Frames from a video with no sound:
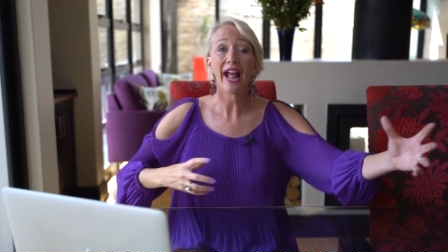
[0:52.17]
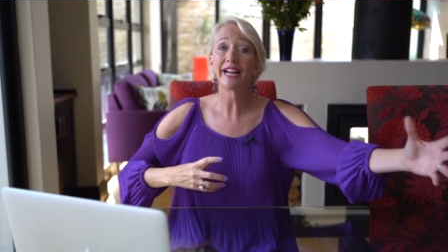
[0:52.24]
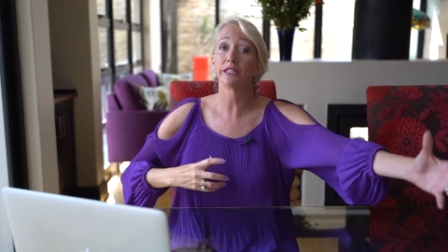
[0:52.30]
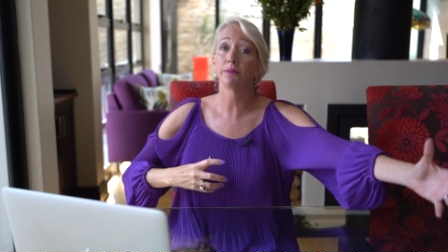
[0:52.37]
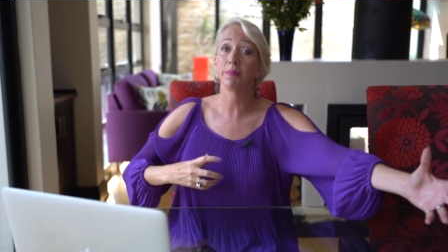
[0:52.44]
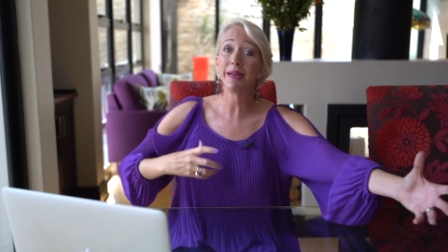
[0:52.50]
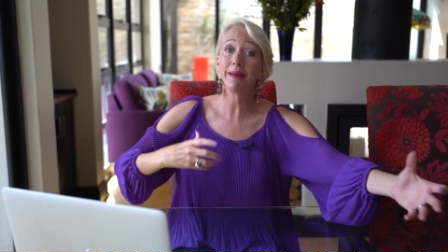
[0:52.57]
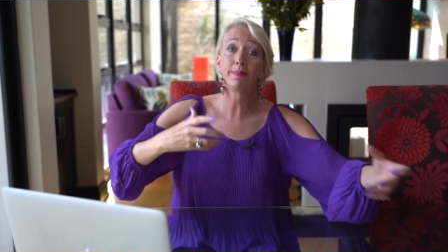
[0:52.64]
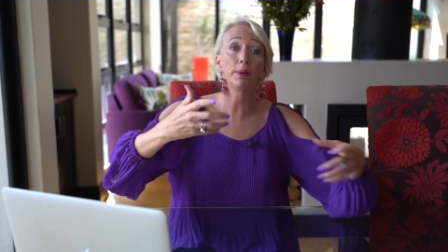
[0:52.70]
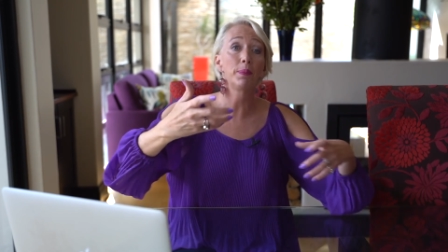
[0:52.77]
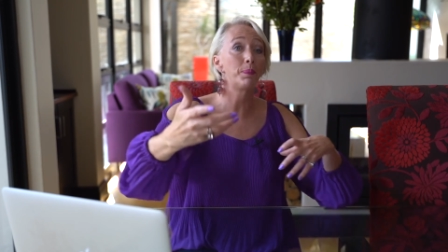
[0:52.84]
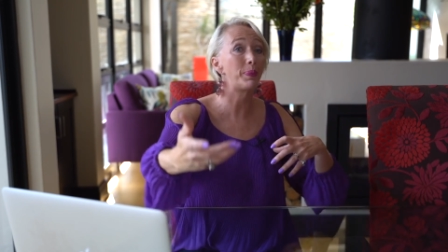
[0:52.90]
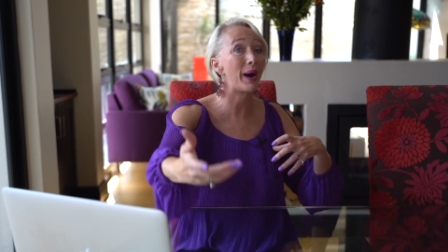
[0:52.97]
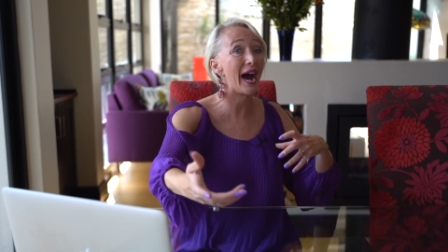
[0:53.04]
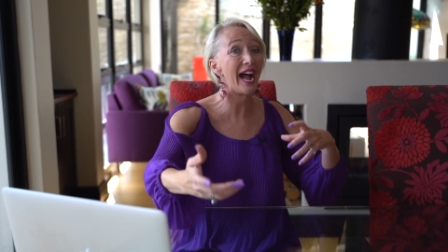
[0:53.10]
as people
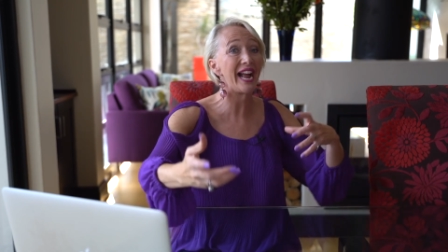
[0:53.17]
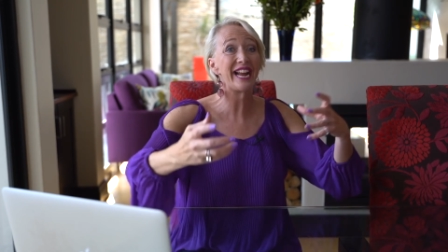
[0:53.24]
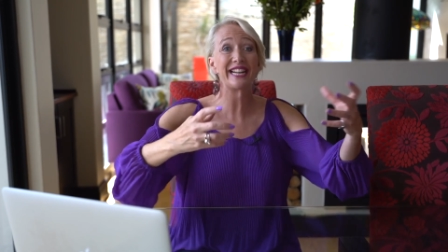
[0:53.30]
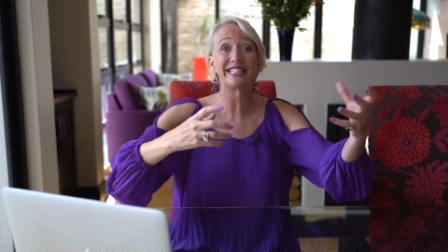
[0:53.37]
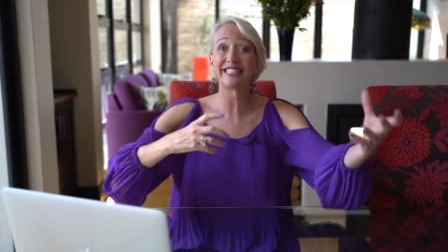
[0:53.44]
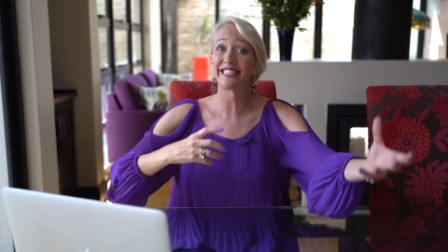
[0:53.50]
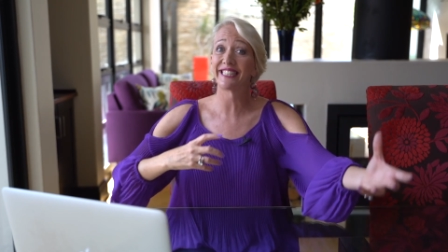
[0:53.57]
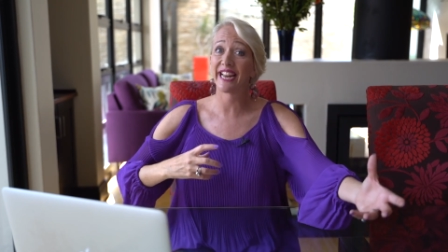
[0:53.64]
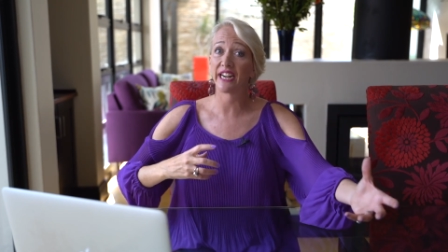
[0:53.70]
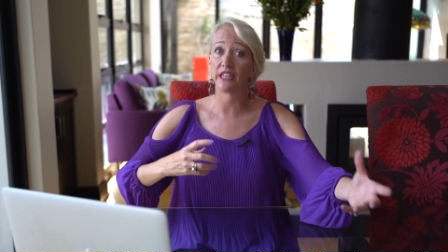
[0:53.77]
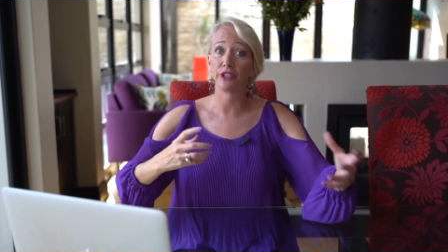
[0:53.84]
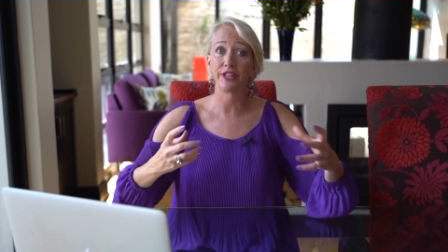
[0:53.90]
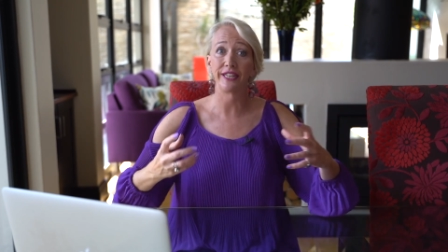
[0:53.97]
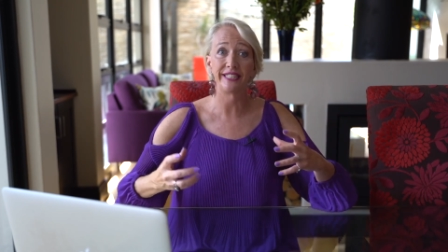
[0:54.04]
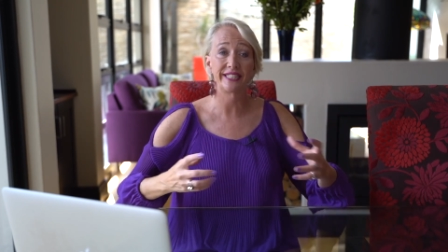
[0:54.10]
buy and
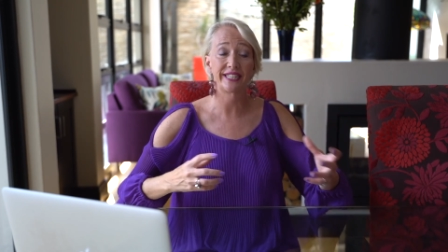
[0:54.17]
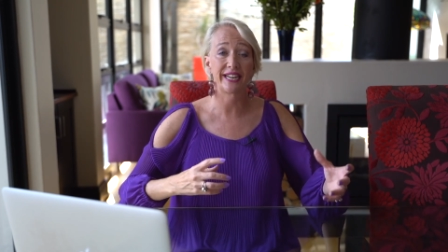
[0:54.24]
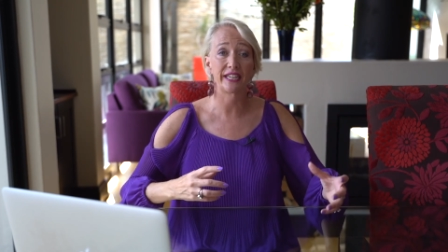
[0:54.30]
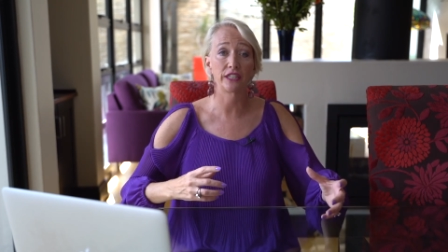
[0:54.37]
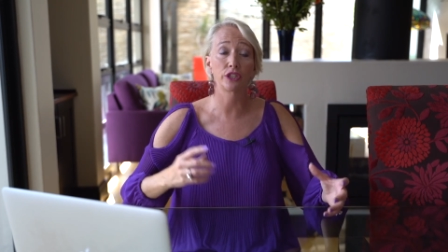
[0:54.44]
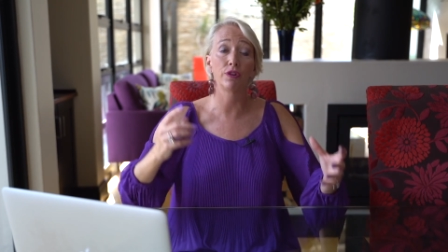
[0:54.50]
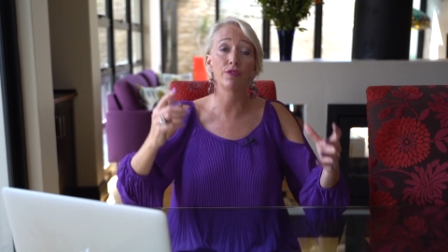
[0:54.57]
sell these things.